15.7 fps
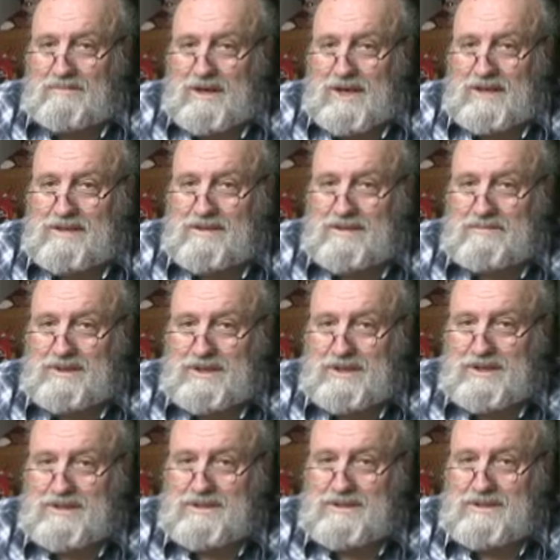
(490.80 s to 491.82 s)
back to it,
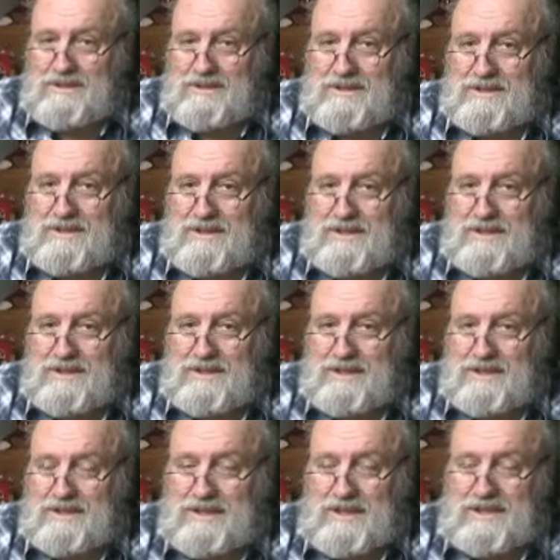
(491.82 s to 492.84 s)
because
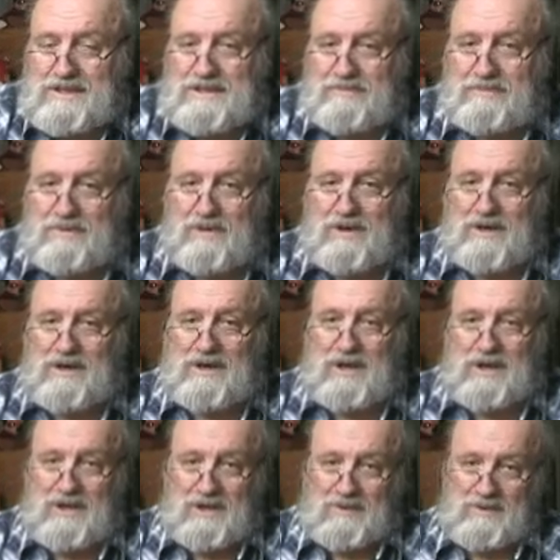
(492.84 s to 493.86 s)
it's important
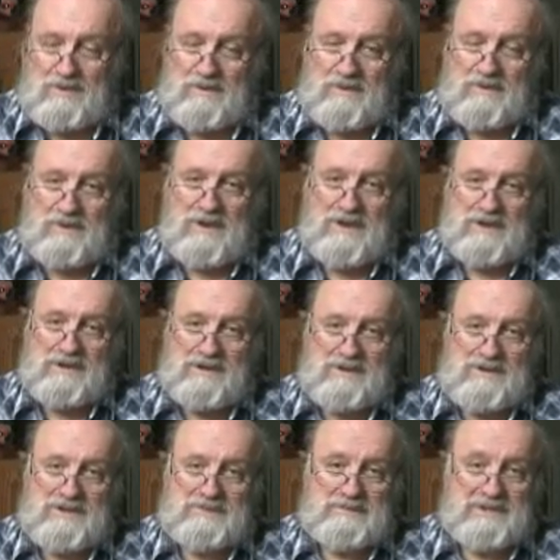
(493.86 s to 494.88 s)
when we want to
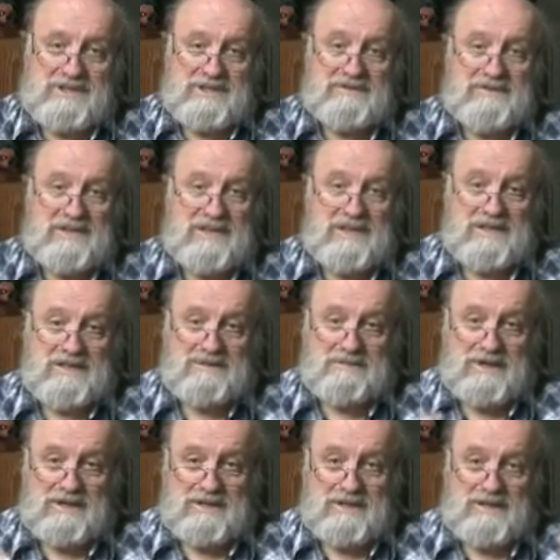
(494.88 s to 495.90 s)
do specific things
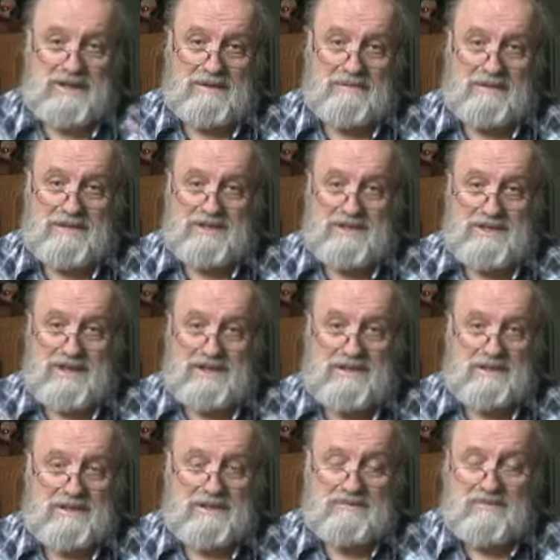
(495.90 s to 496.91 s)
about the double and say,
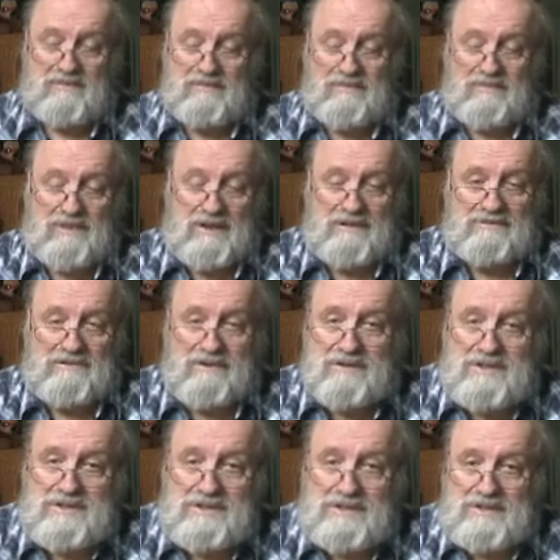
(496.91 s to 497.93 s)
look at the
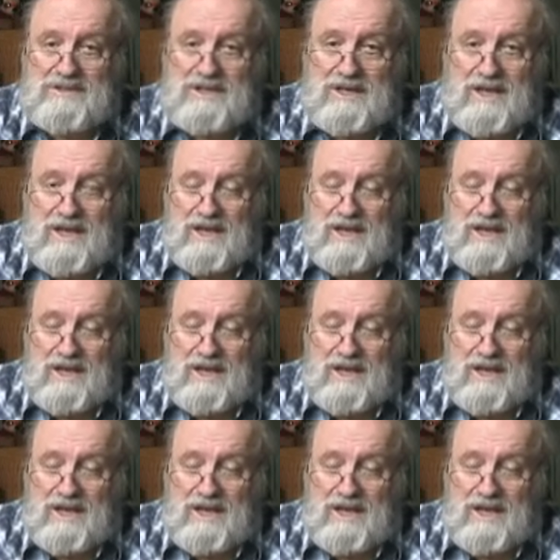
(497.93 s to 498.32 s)
influence it's